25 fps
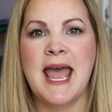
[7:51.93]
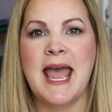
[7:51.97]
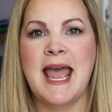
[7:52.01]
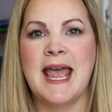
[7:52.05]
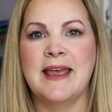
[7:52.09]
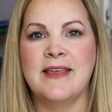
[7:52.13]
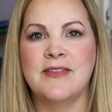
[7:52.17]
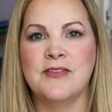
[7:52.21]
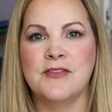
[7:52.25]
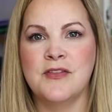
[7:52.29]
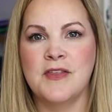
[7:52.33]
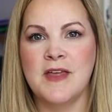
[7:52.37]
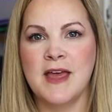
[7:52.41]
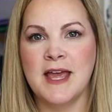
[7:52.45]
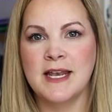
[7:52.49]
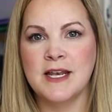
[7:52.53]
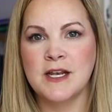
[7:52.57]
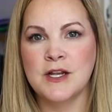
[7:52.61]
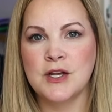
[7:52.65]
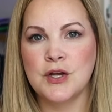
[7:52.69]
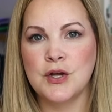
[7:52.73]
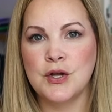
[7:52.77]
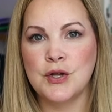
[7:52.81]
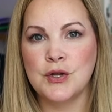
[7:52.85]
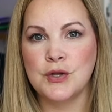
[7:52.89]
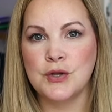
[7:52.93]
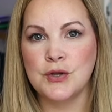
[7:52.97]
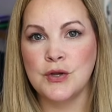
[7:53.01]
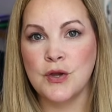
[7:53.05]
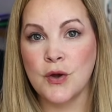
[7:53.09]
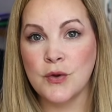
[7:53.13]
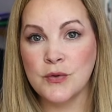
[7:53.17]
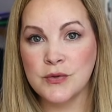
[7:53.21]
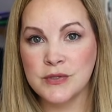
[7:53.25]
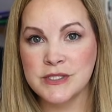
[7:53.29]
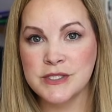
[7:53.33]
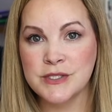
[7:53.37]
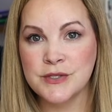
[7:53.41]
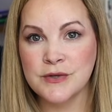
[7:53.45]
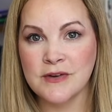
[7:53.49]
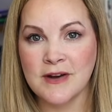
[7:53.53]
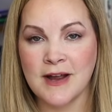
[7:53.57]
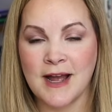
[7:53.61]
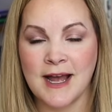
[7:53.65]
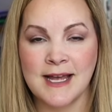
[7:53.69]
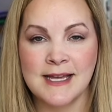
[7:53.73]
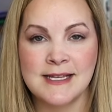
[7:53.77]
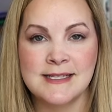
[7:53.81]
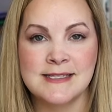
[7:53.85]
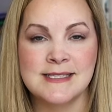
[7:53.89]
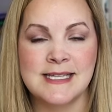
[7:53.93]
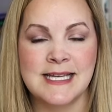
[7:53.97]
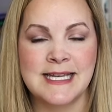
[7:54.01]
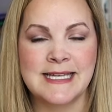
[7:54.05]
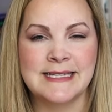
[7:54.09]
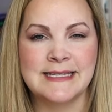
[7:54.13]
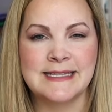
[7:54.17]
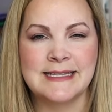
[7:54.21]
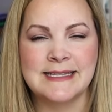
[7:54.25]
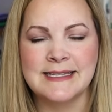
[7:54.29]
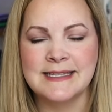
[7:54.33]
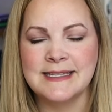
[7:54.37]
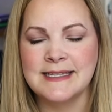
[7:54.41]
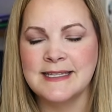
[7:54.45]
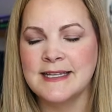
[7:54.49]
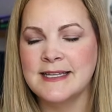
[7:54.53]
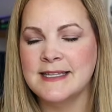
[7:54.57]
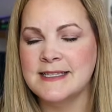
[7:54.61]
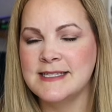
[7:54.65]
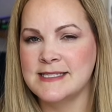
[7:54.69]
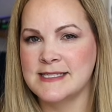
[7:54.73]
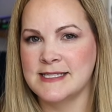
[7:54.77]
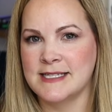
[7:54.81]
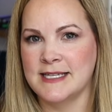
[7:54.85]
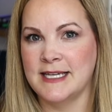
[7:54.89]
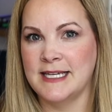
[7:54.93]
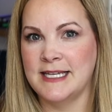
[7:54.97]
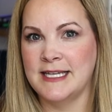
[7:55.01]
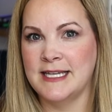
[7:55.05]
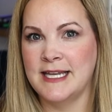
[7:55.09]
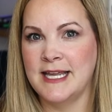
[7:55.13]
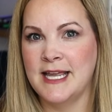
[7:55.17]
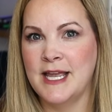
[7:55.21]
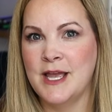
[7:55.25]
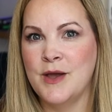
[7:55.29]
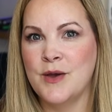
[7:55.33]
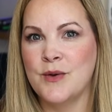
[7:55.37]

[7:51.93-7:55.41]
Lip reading: and then close your eyes and listen.